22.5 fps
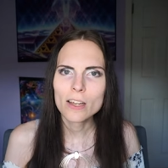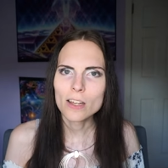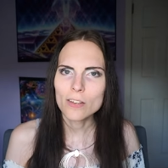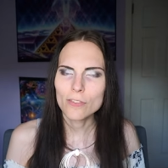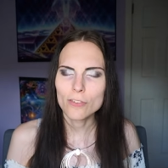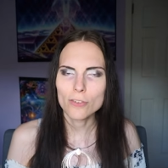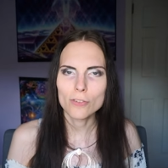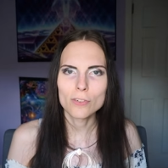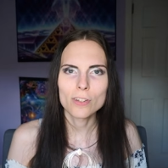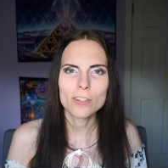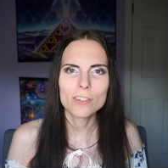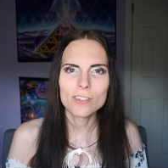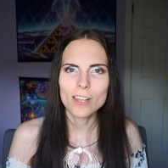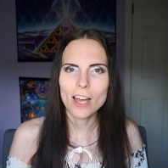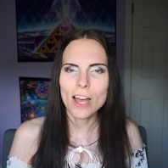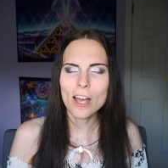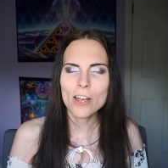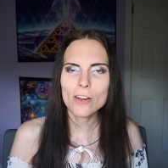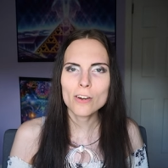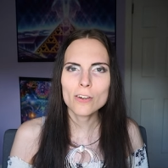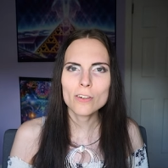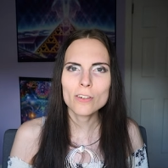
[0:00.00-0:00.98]
If you
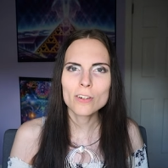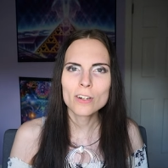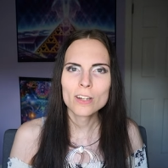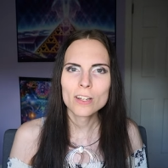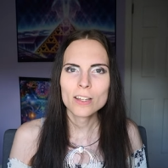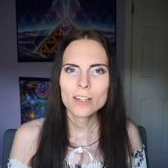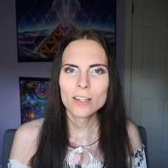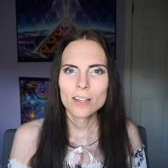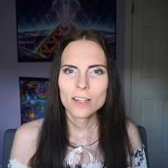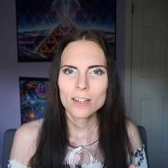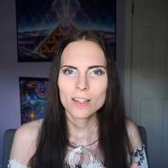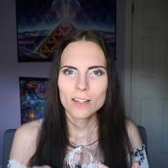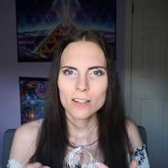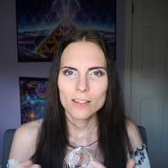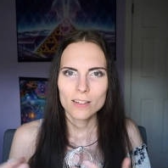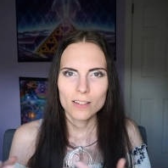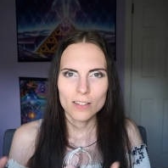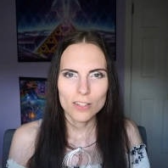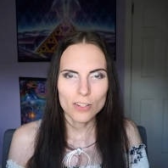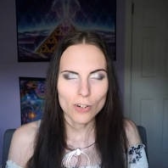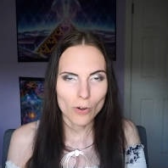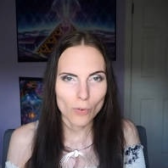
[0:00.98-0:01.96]
desire,
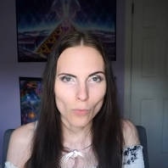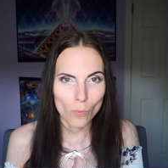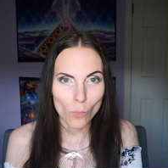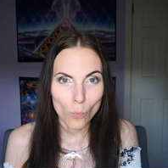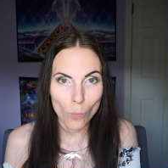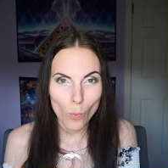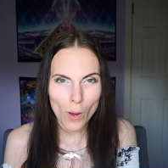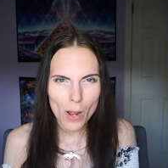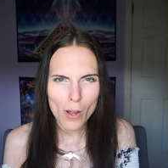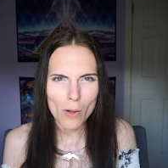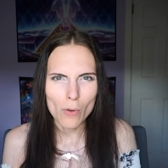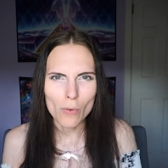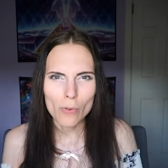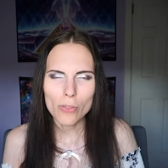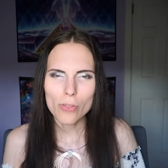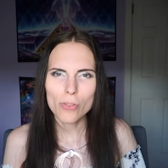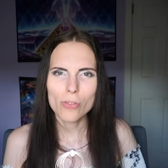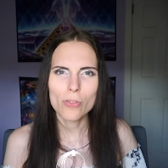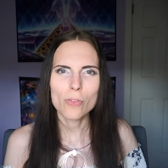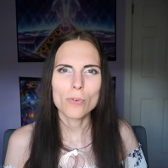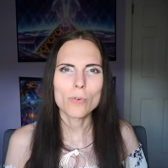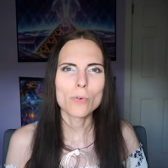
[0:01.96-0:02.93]
you know,
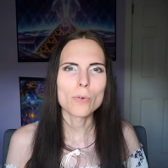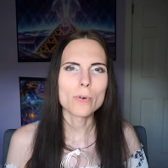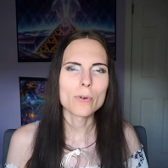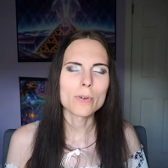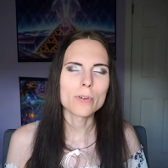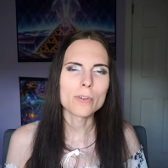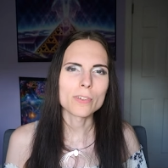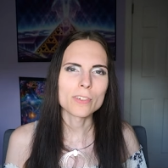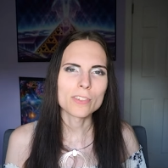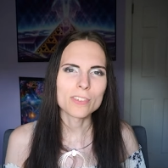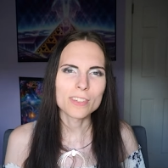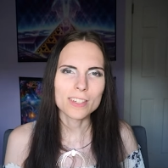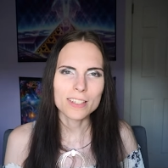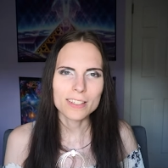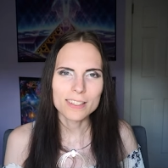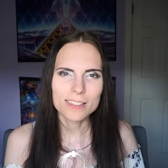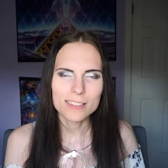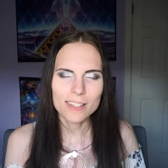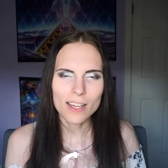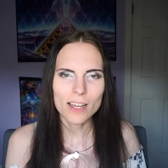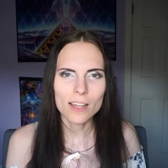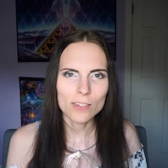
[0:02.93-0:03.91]
wealth or
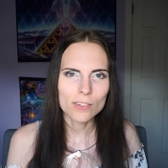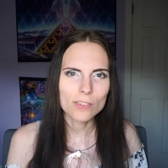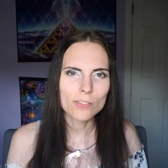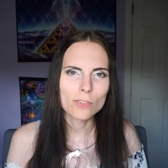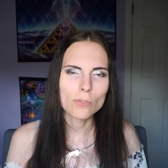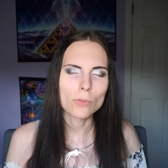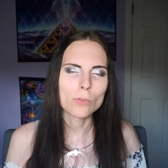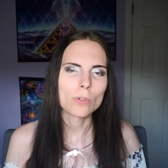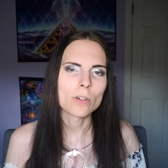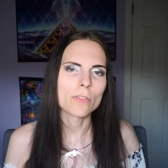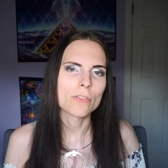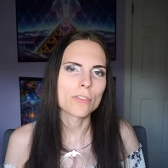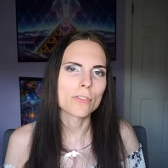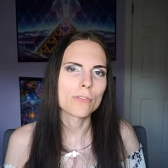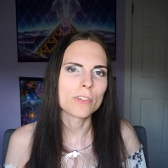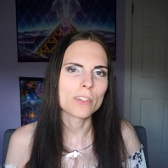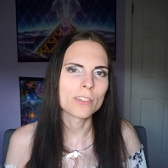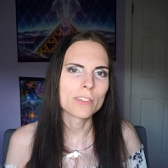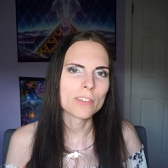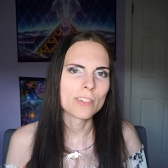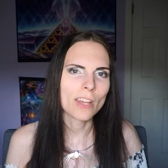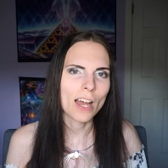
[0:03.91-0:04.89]
success, or if you
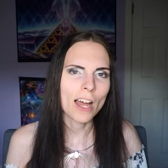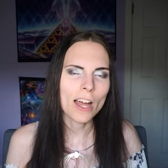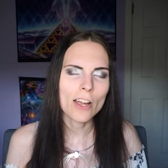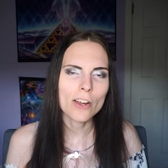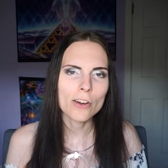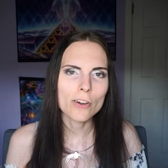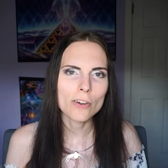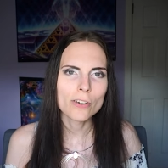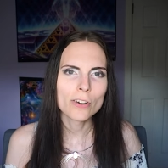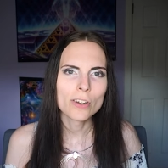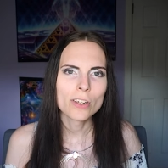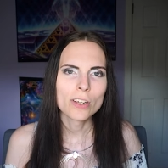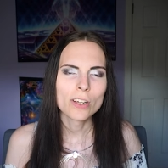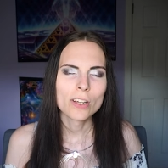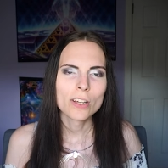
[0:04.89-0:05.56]
desire,